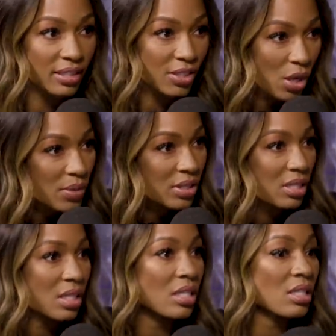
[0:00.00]
It's always
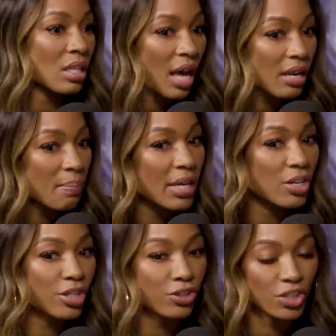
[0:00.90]
just, and it's a lot of
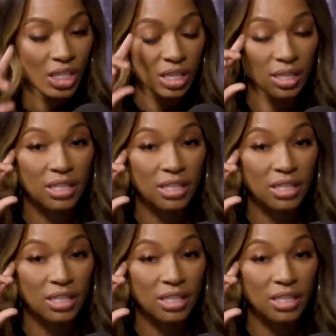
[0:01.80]
male energy.